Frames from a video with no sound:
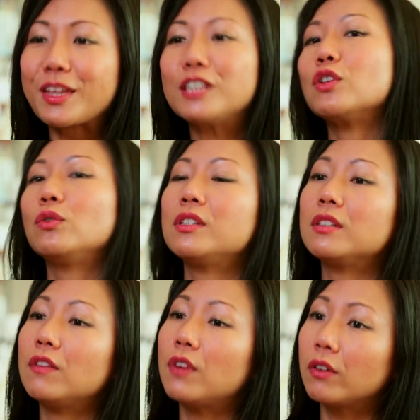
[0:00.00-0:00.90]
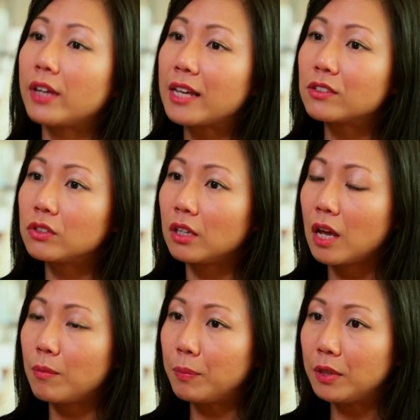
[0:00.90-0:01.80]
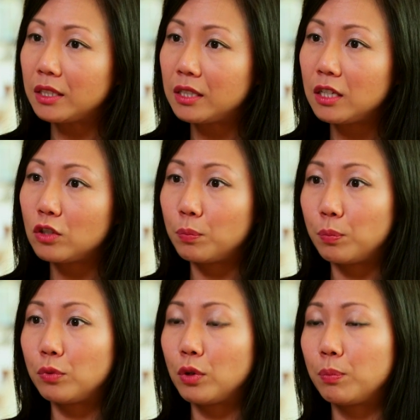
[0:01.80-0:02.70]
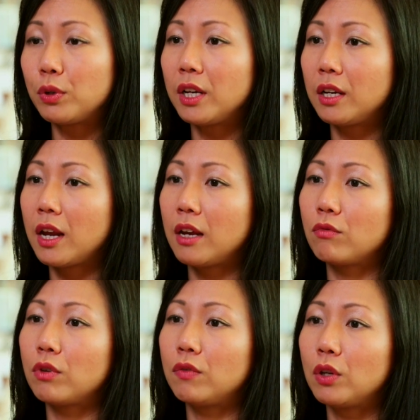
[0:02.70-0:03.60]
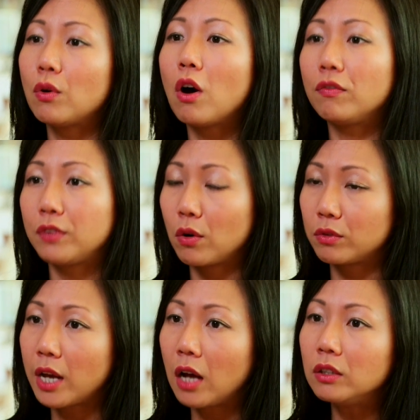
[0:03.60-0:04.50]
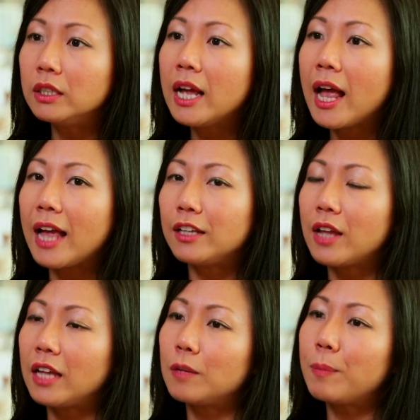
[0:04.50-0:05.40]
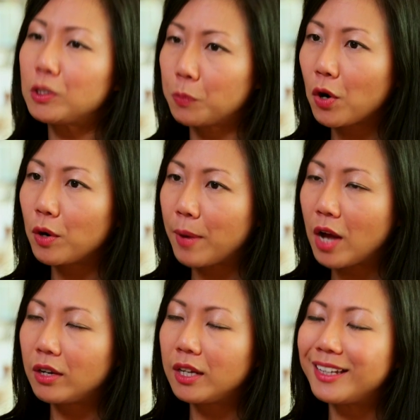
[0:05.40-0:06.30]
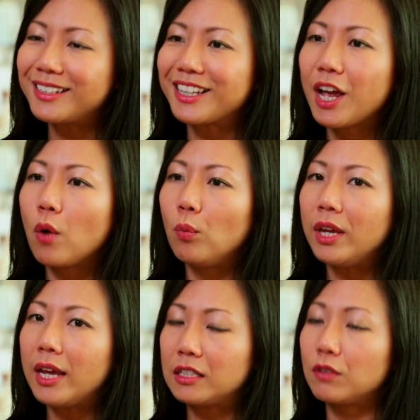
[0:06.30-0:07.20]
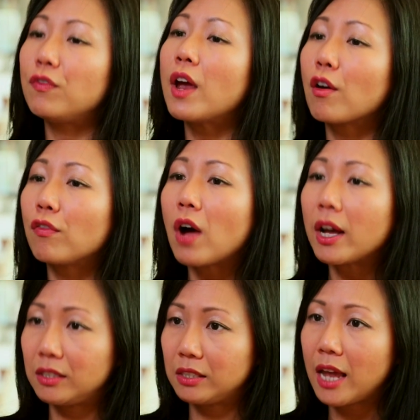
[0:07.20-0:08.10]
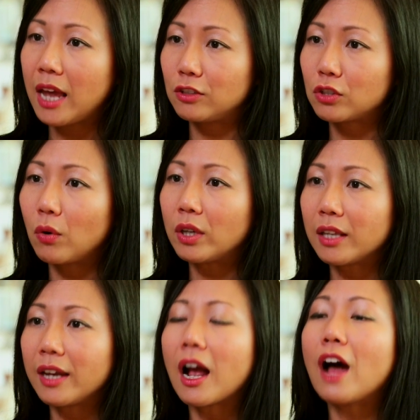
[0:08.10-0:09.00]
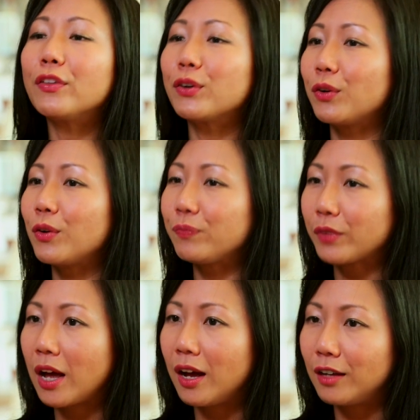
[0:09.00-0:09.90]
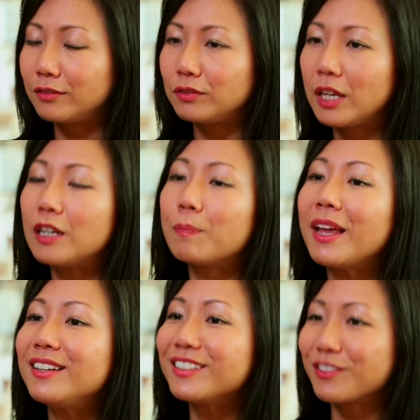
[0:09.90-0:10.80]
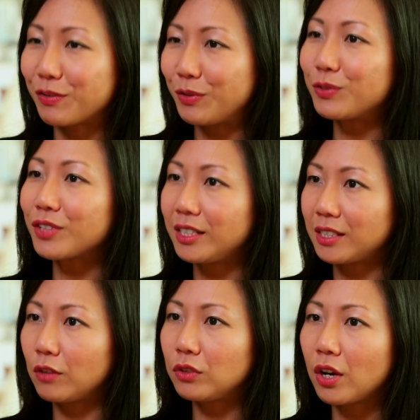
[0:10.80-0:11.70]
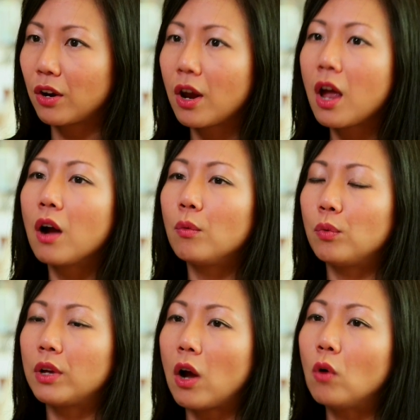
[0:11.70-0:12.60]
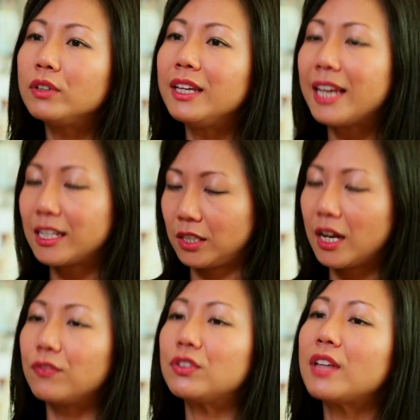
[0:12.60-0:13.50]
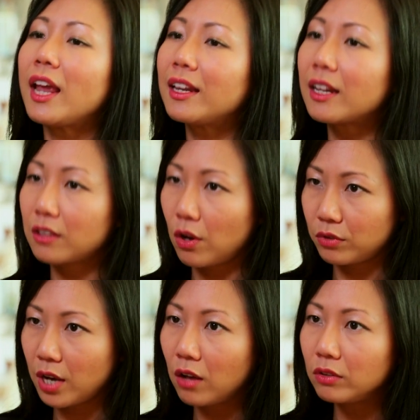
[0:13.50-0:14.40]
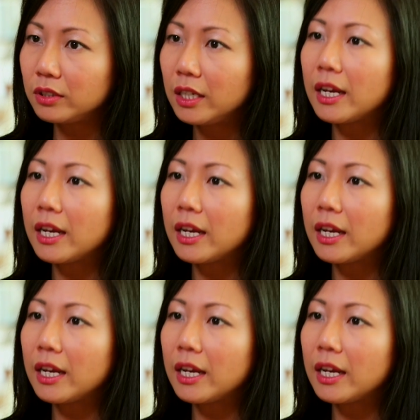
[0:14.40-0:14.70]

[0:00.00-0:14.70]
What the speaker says: So this gives our guests the capability to put in a review of the hotel. And the best part about it is it's a verified stay. So unlike other independent review sites out there, only guests that have stayed at the hotel